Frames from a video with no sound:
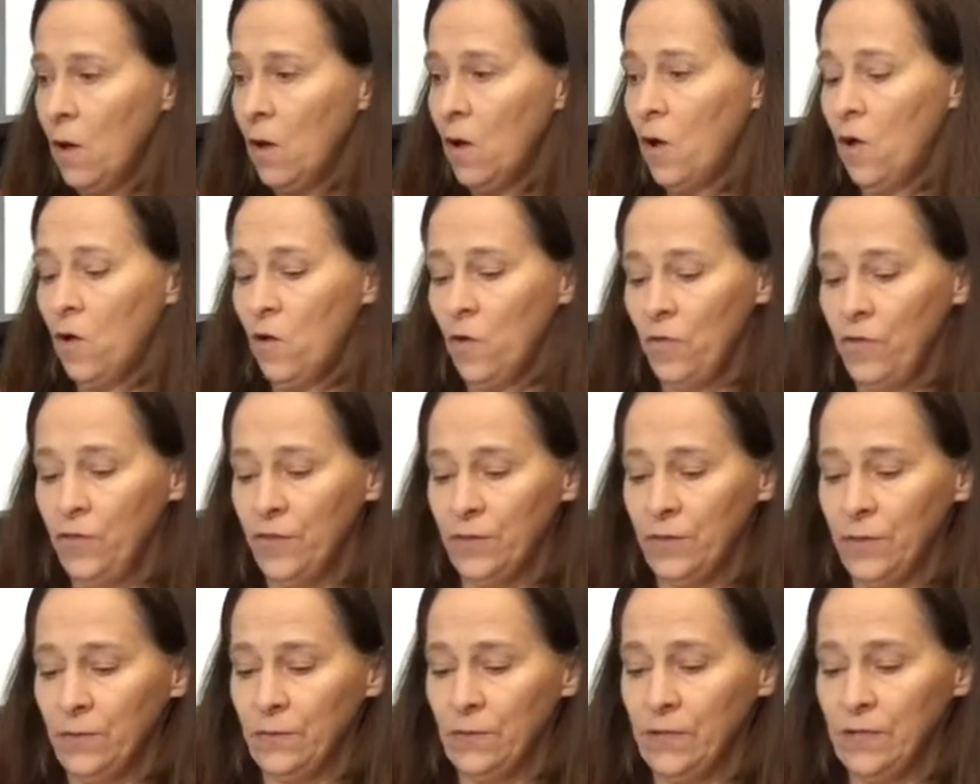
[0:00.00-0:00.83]
All
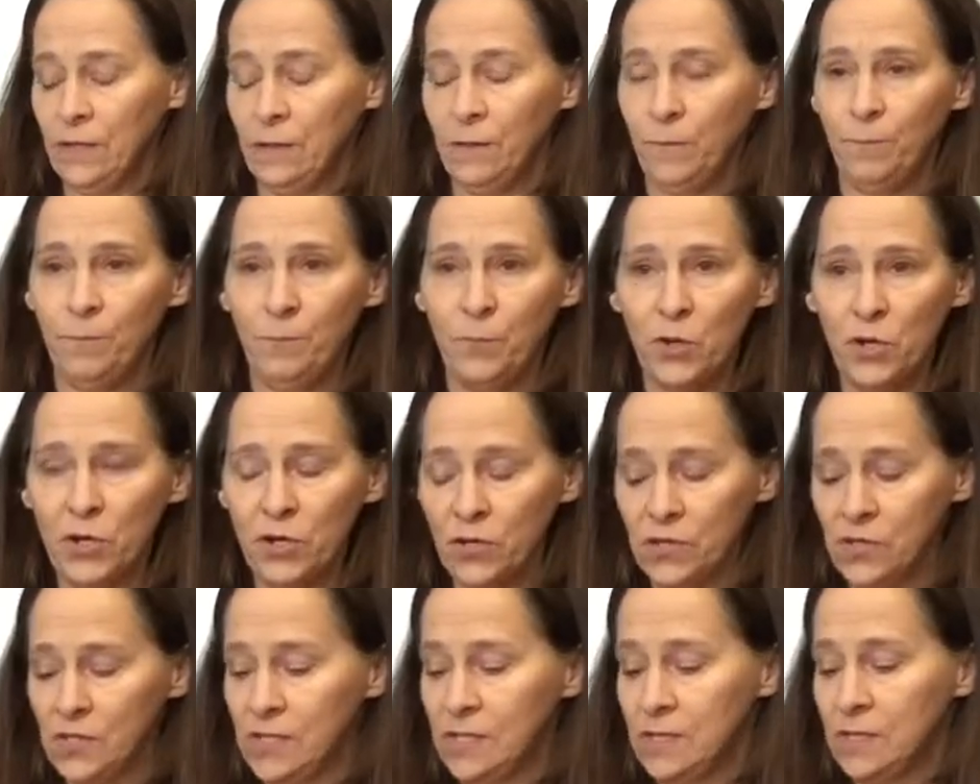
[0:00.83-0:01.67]
the little
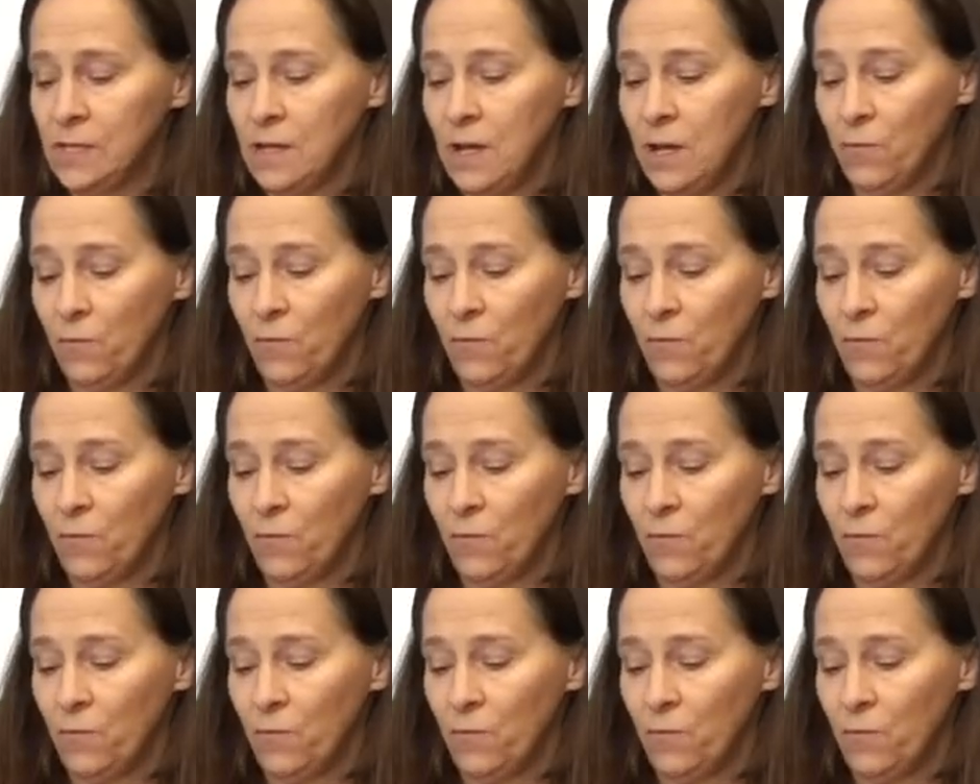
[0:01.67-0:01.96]
books,